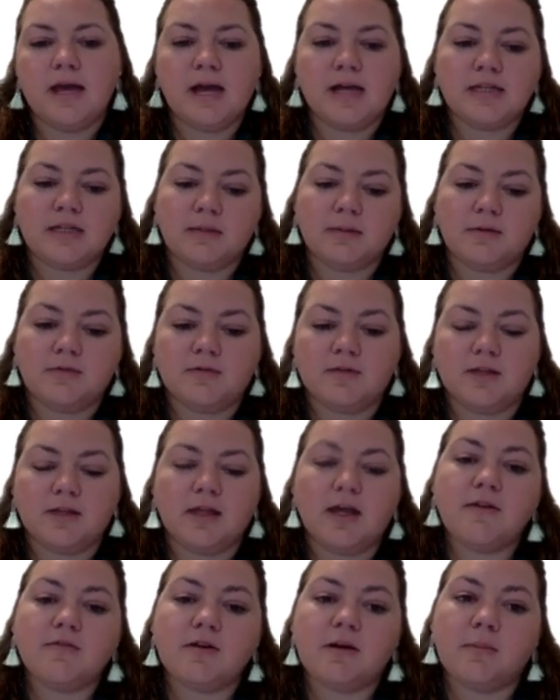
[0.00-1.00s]
As I move to the
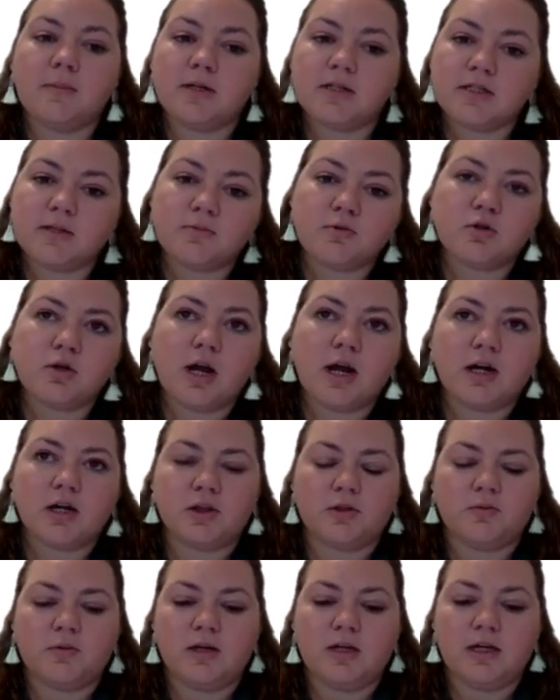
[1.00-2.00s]
left, I'm going to
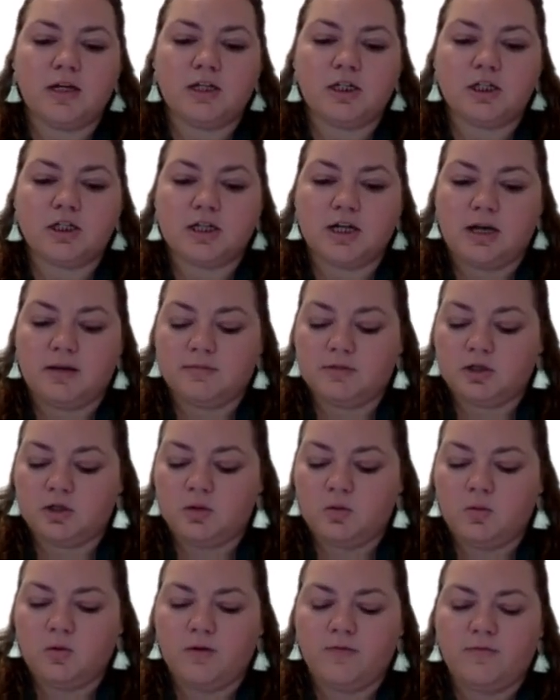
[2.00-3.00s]
subtract 3 each time.
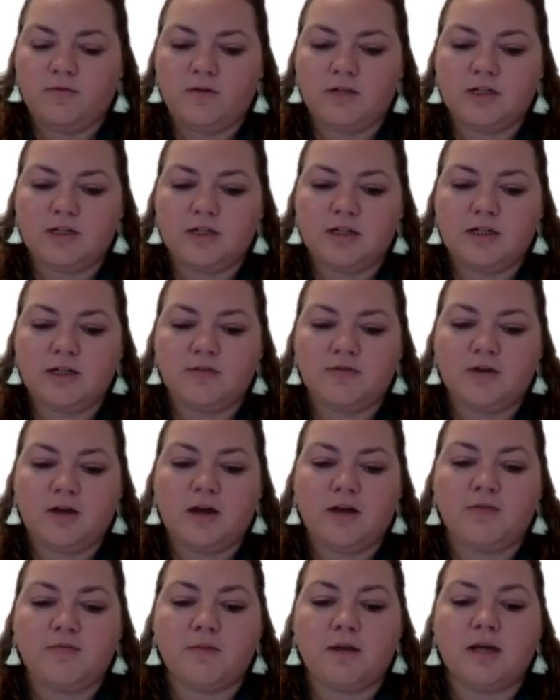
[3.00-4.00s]
So
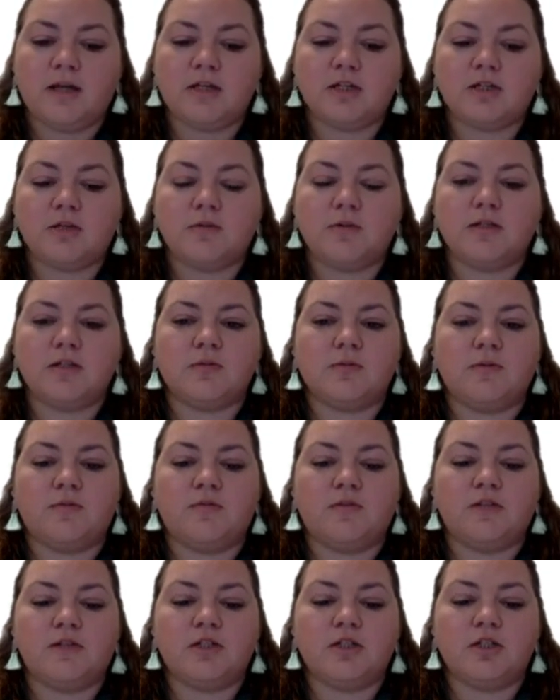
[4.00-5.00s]
155 minus 3 is
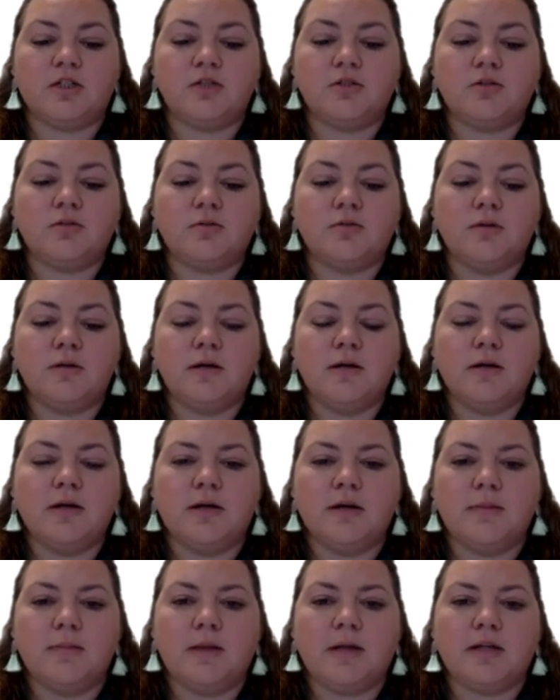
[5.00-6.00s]
152,
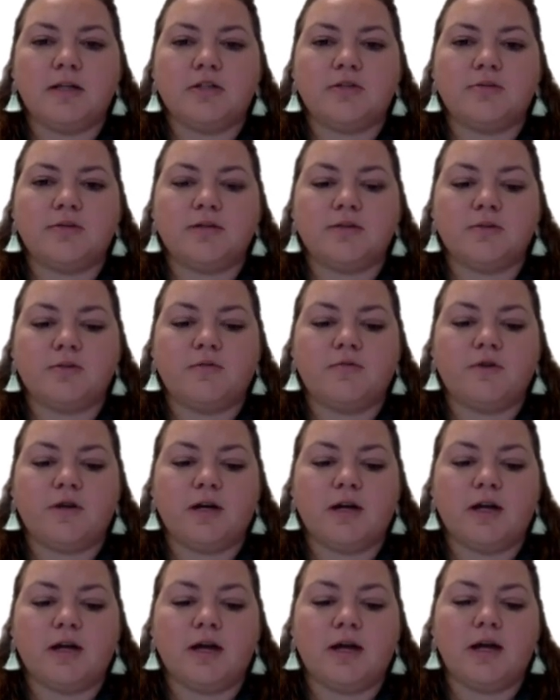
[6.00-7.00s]
minus 3 is
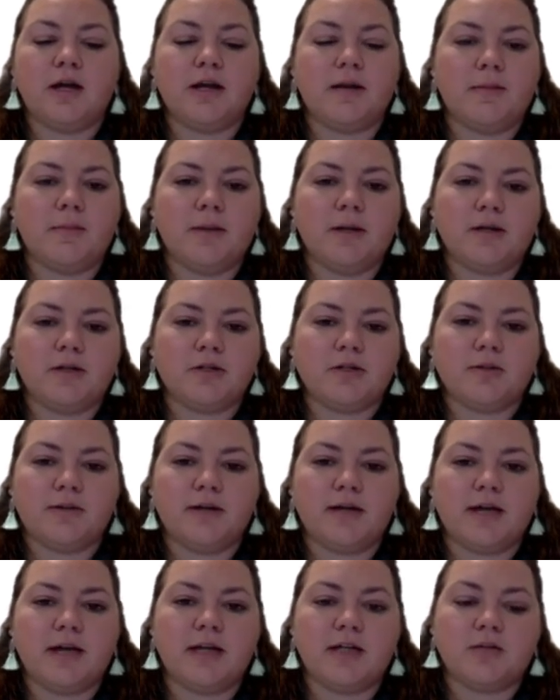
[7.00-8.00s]
149, minus 3
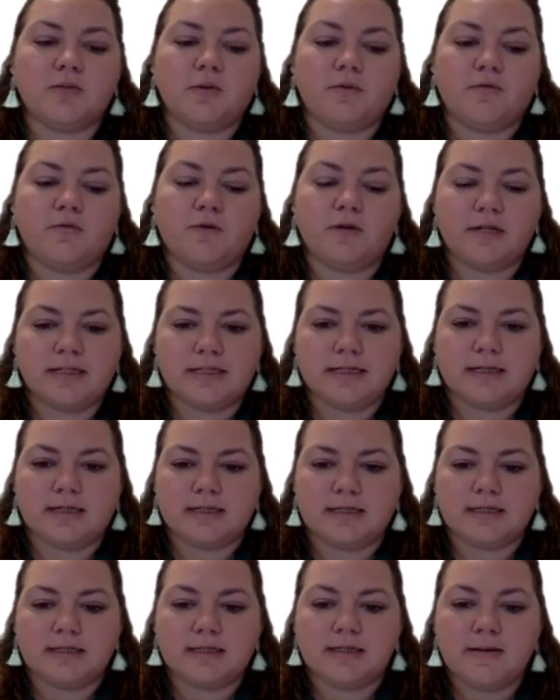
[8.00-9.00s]
again is
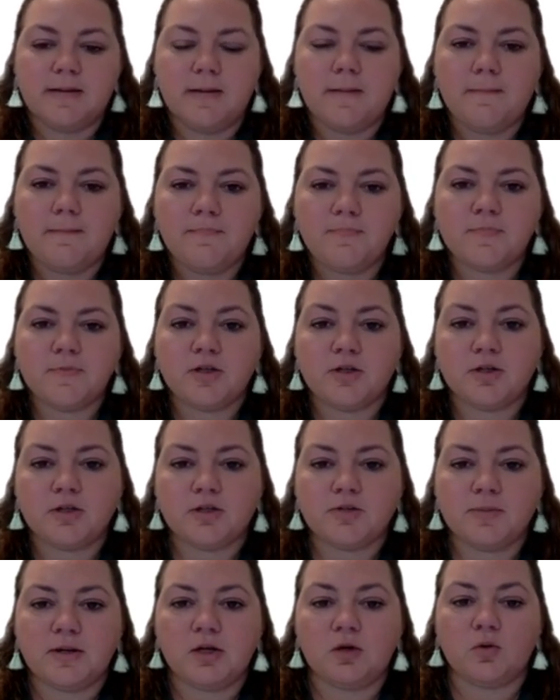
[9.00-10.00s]
146. So
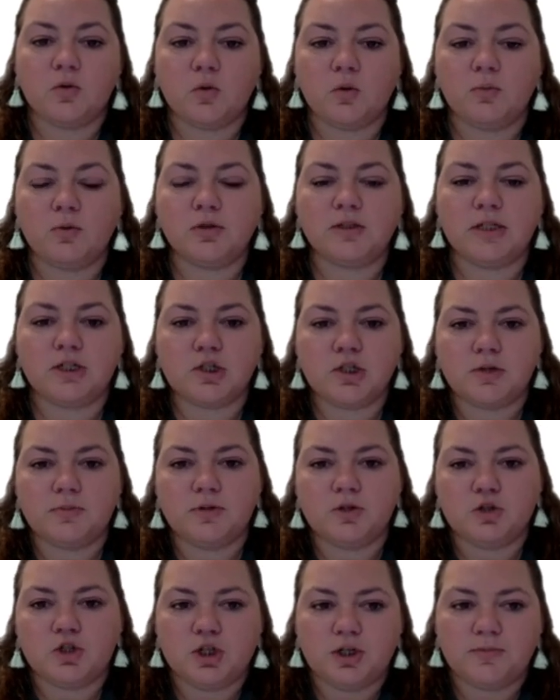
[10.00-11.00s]
there's my normal
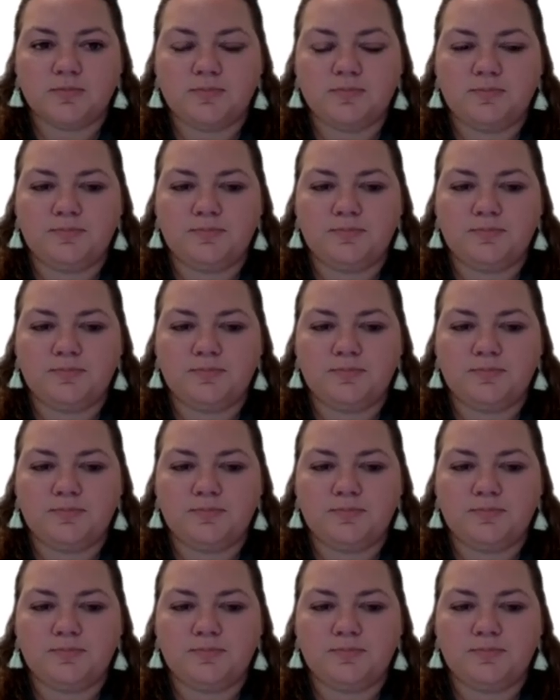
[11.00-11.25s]
distribution.